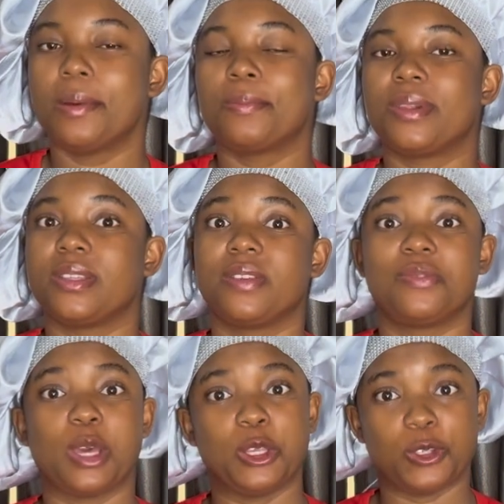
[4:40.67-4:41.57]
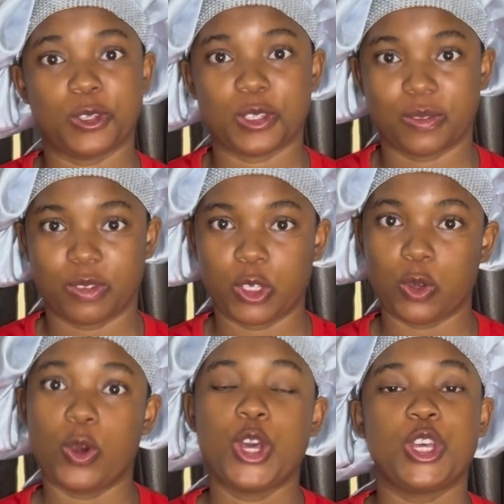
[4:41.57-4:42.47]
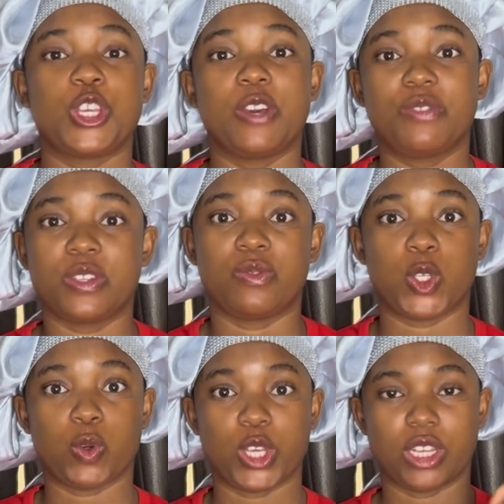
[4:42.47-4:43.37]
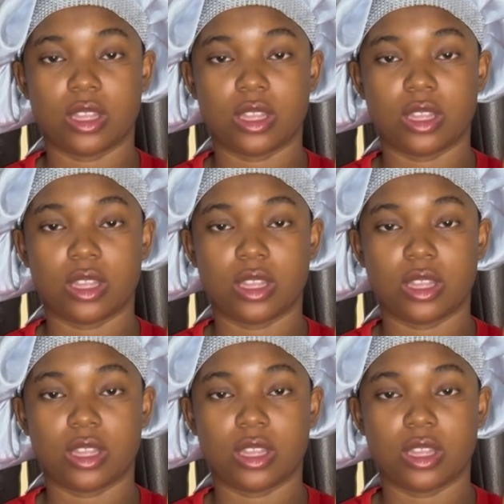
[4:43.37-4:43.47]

Please, if you enjoyed this video, give this video a